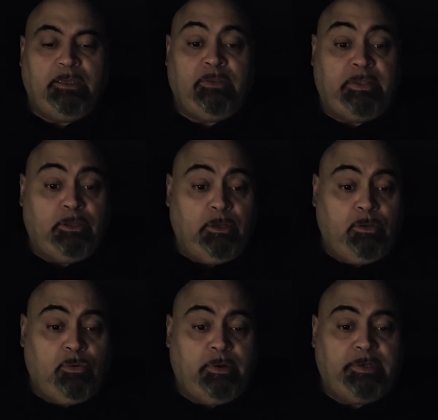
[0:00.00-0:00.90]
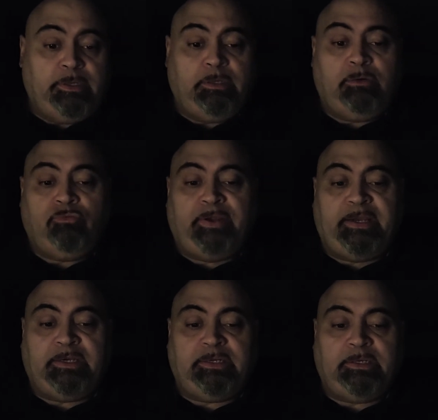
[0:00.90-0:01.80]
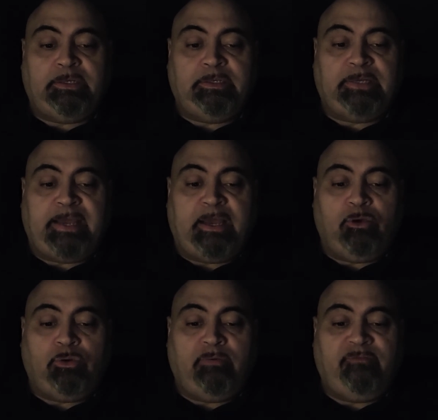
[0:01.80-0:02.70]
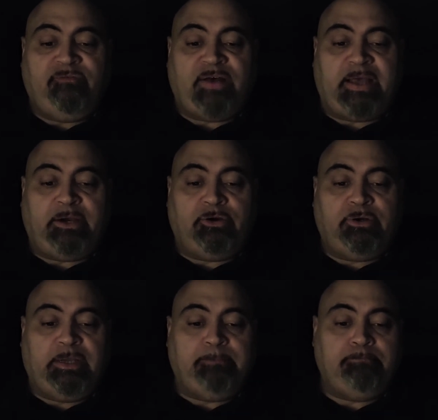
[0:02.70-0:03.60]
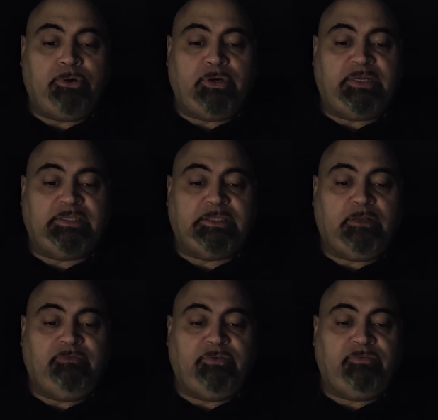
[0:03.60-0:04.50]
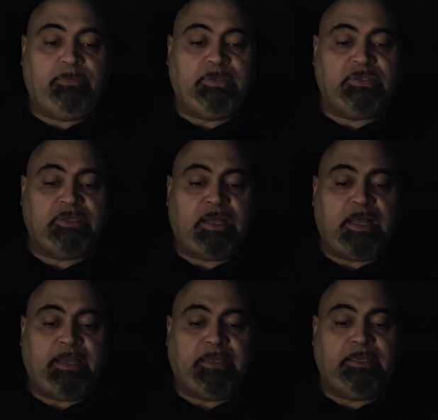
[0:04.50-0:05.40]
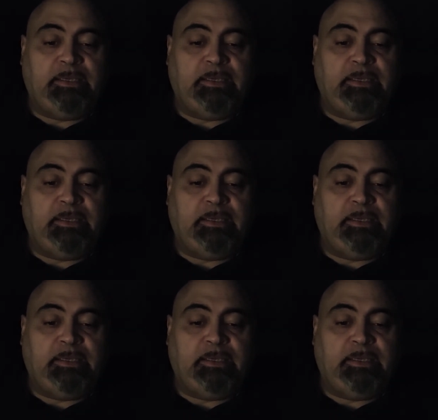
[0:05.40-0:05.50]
Then the Lord rained down fire and burning sulfur from the sky.